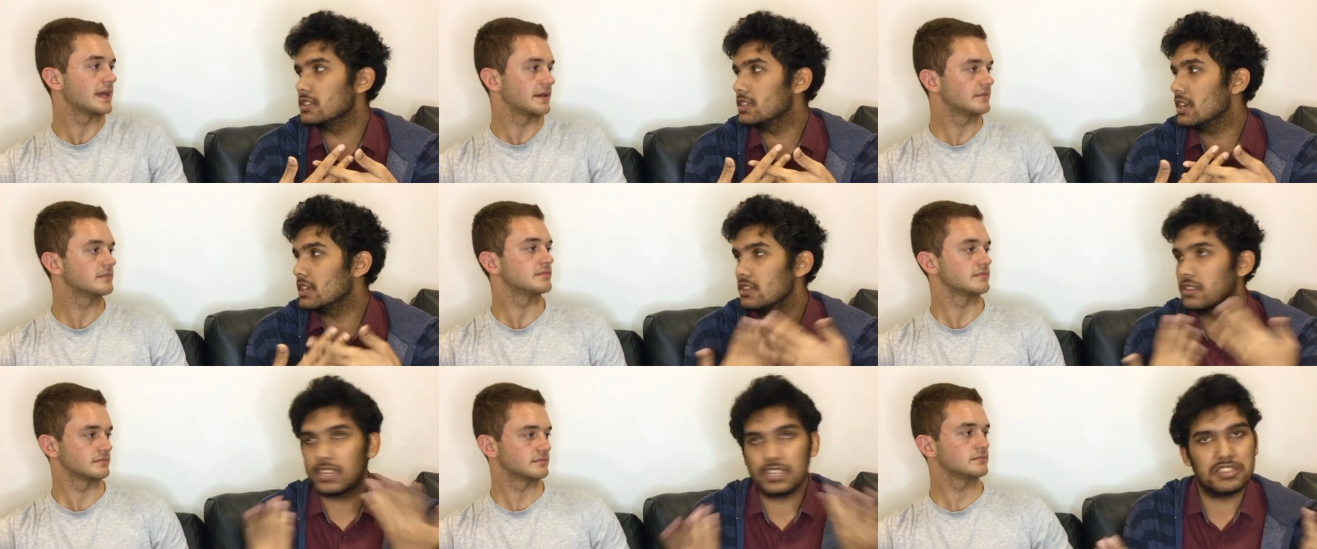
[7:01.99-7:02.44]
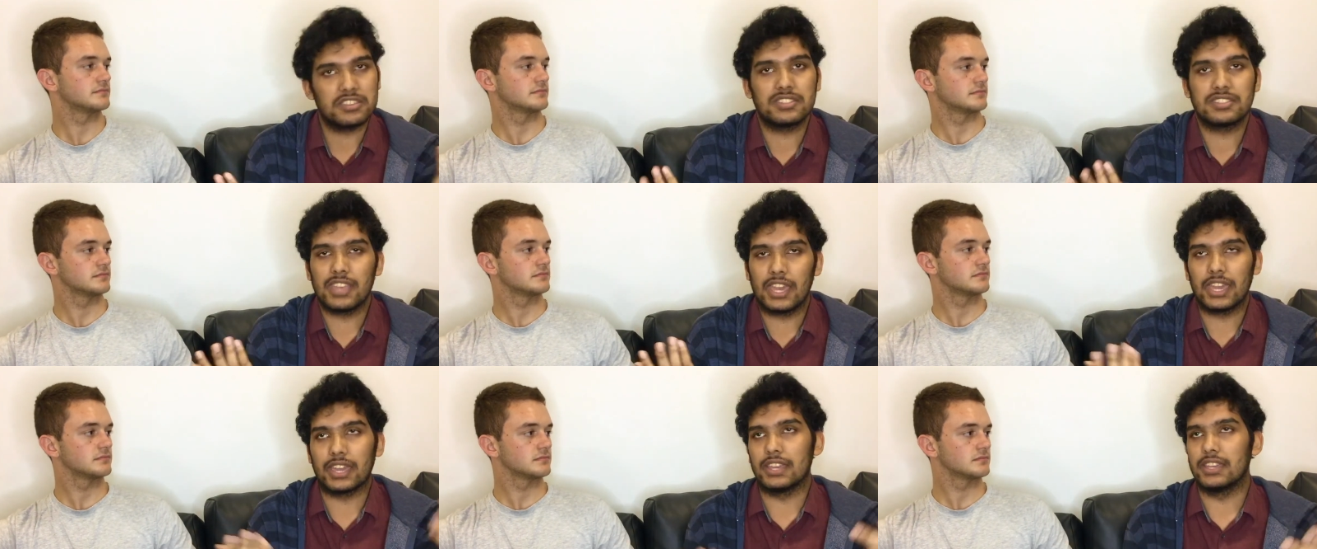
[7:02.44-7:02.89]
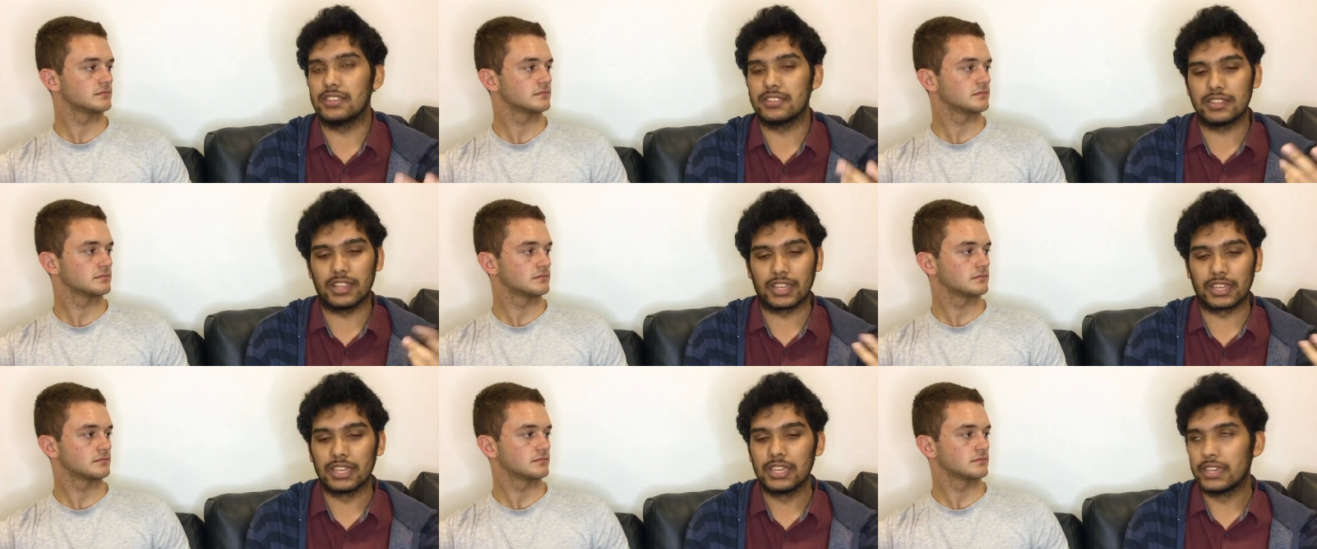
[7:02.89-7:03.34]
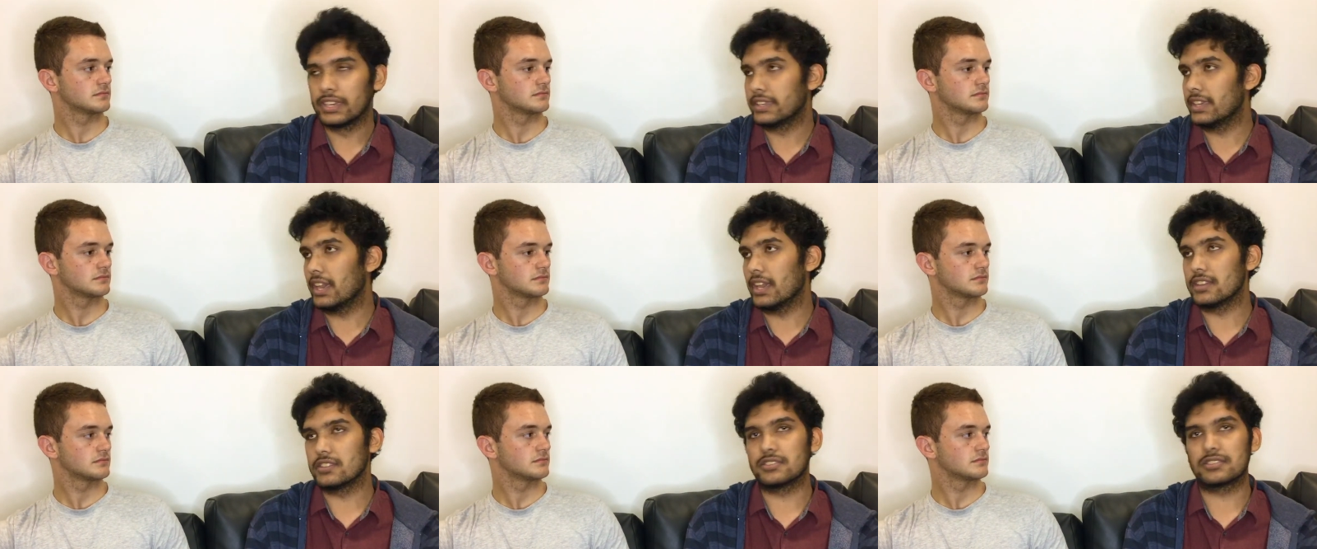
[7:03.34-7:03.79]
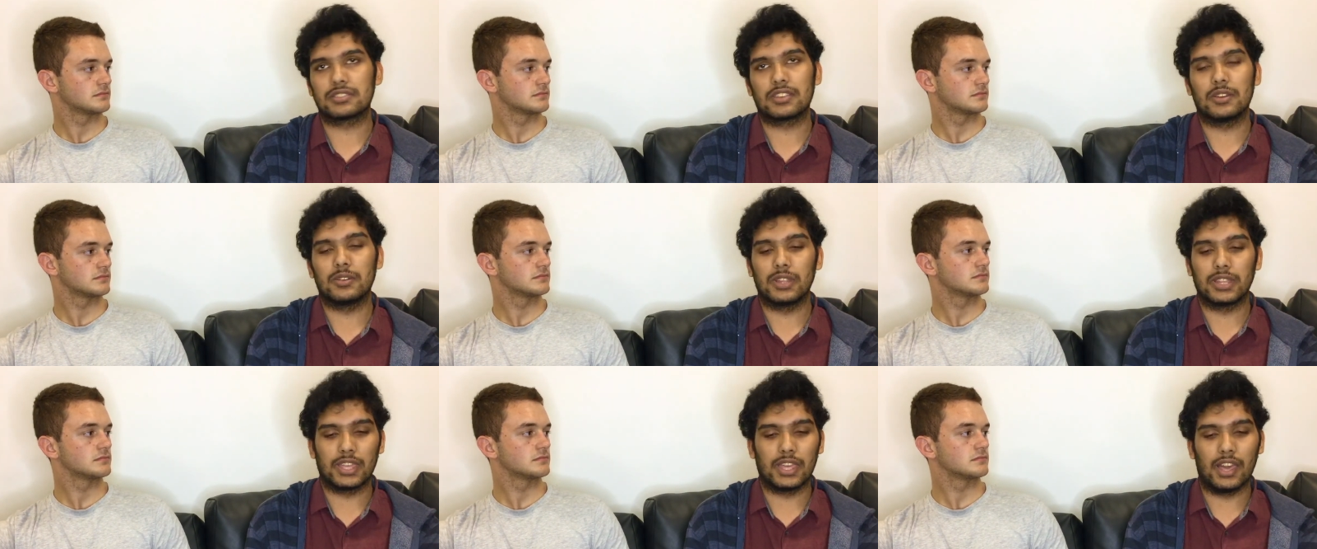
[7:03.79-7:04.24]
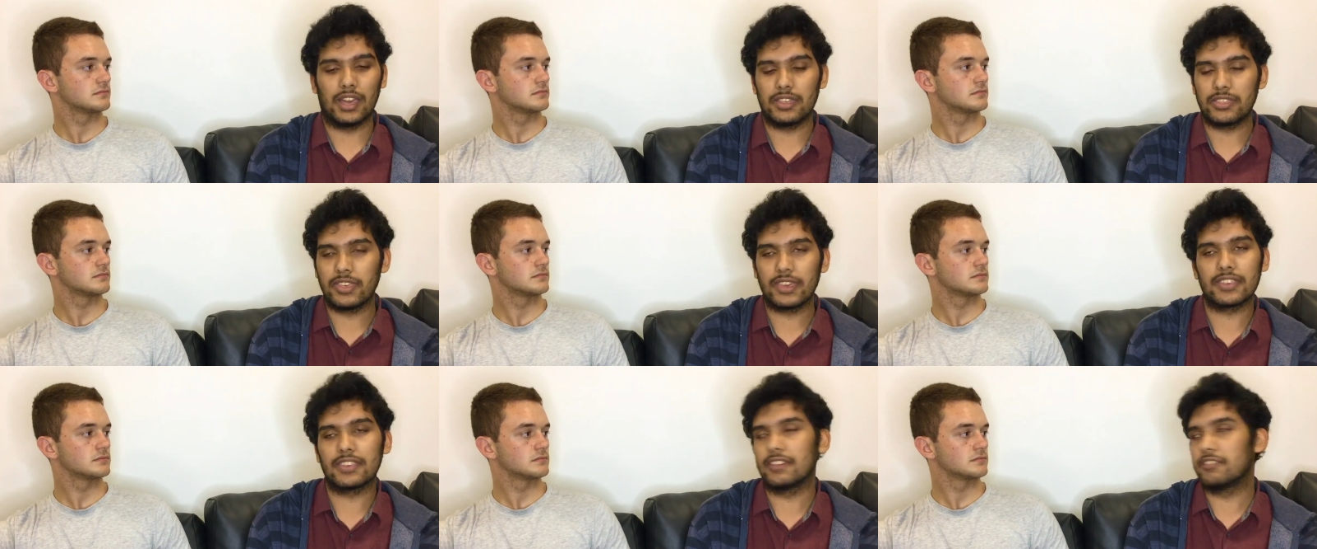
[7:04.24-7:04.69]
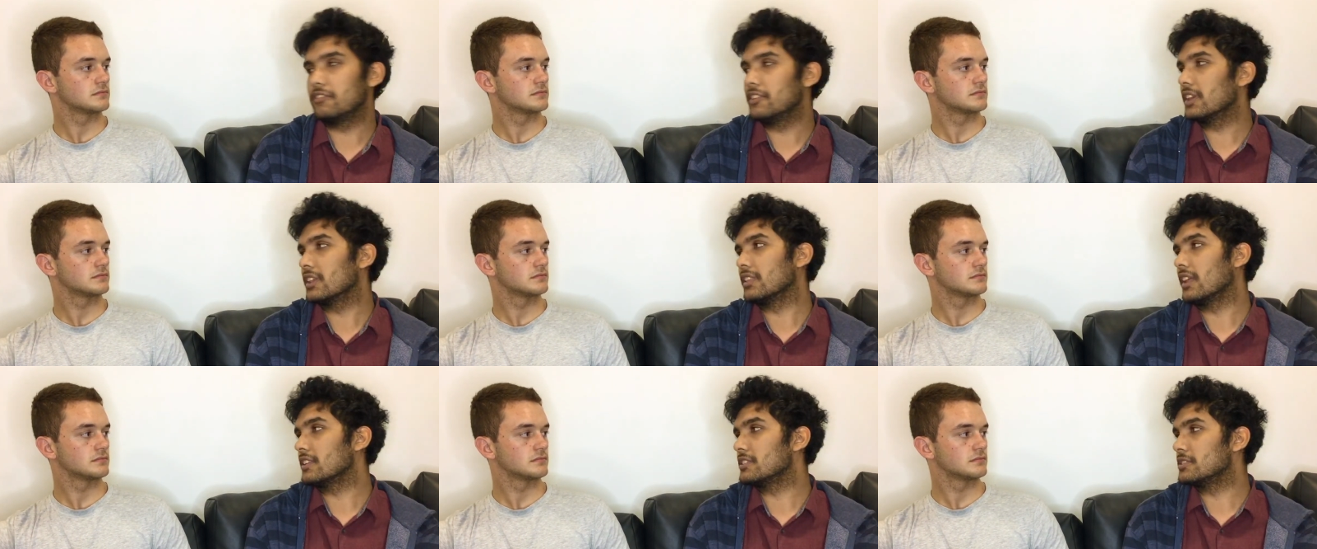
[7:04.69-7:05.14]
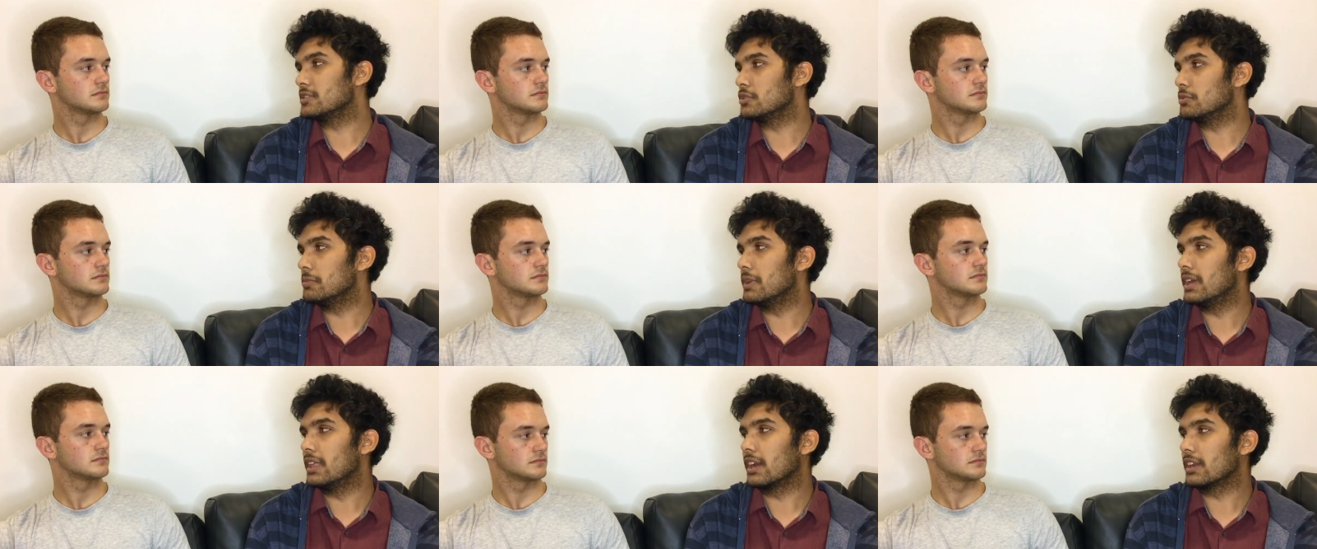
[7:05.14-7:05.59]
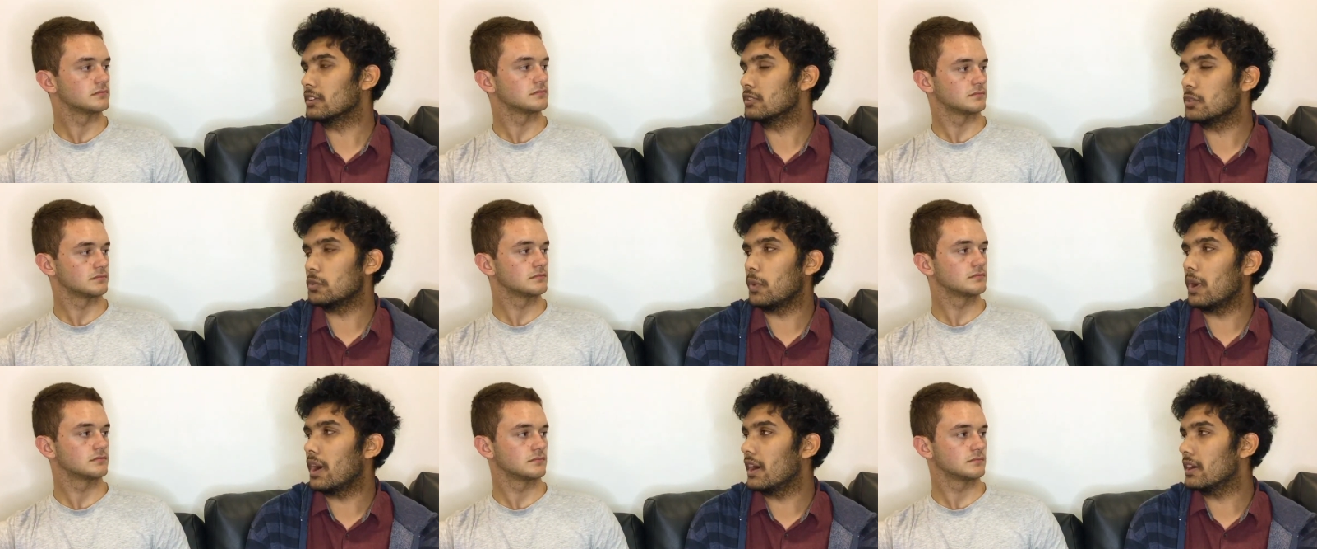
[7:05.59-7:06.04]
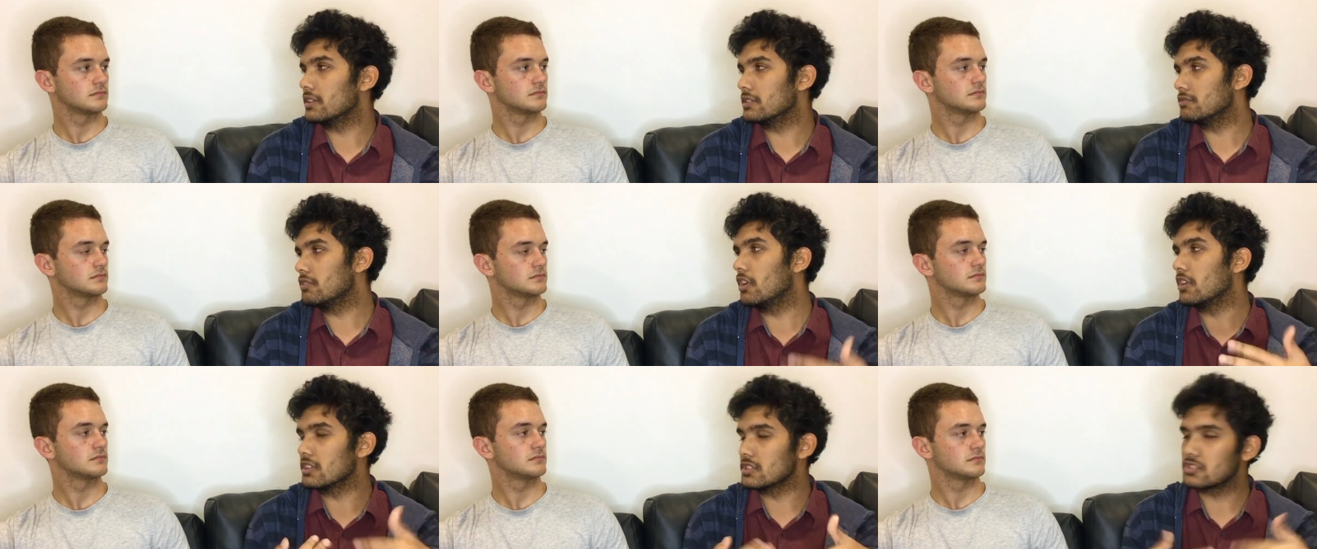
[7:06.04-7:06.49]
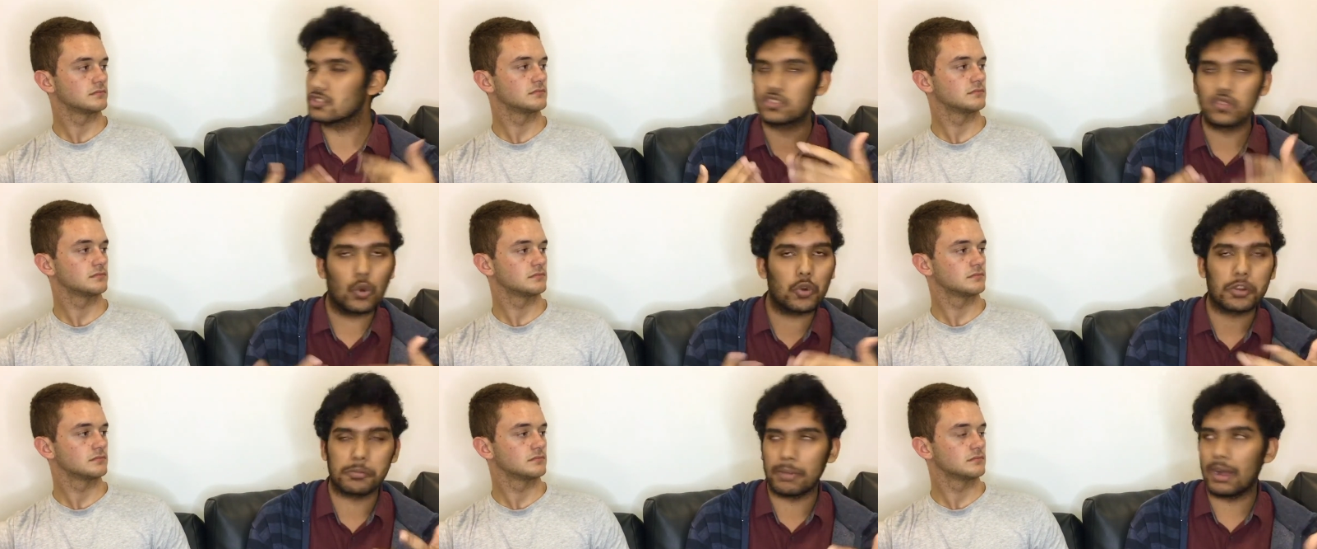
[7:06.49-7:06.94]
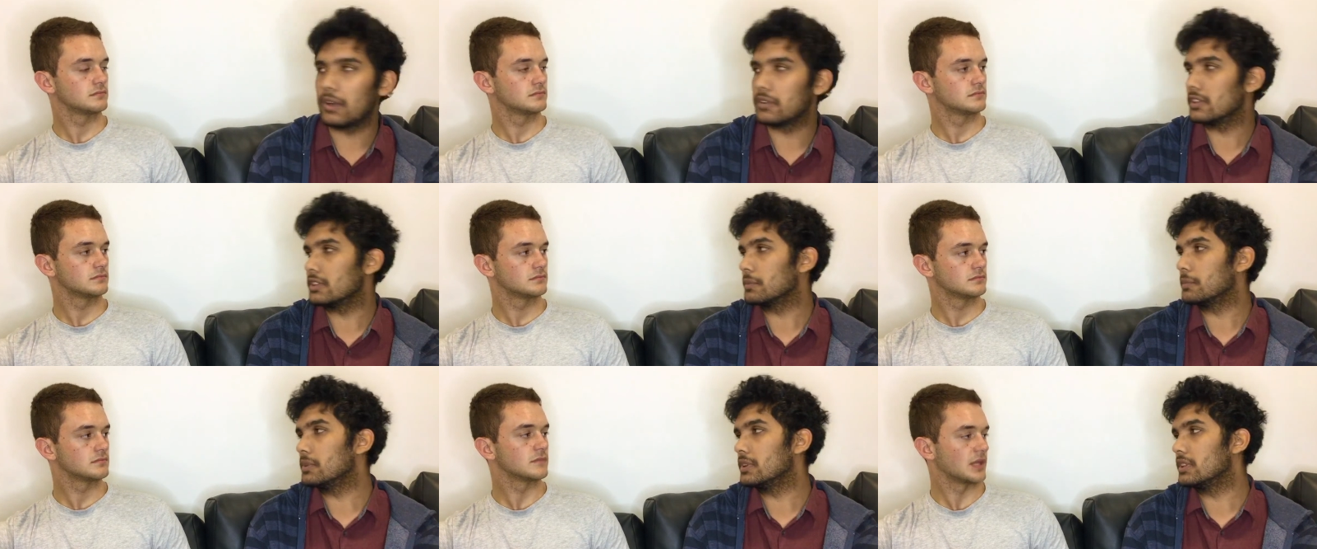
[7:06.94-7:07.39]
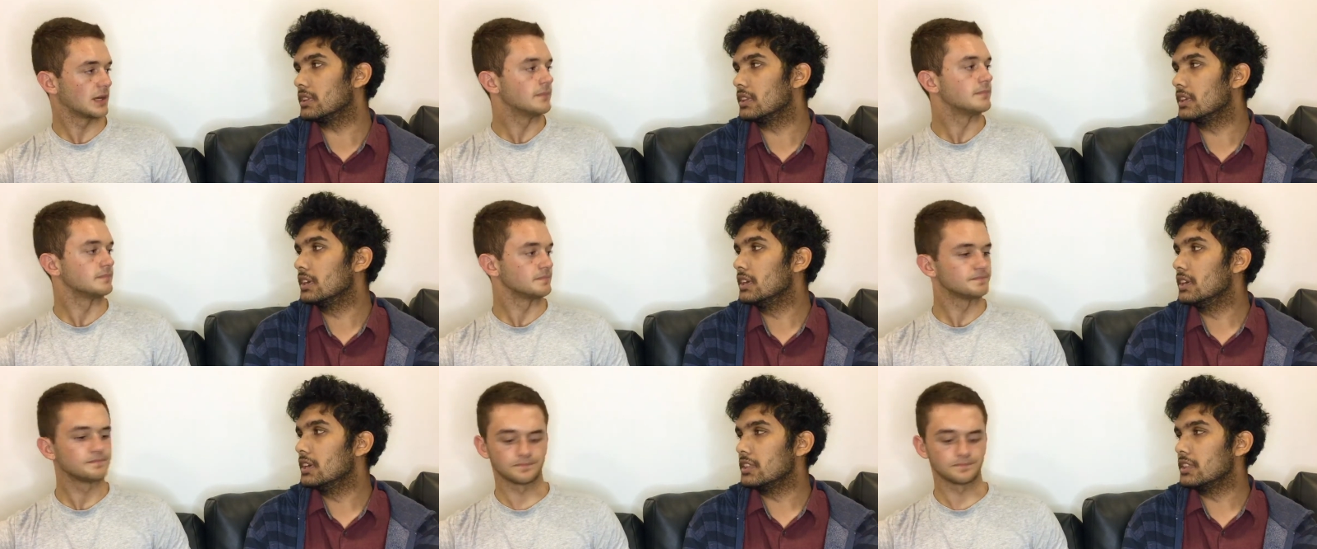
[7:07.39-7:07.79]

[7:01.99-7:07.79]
Speaker 1: It. Yeah, you can just say it. It's like yeah, just go like yeah. I think I feel that's too big. I don't know why I don't want to talk about it with yeah.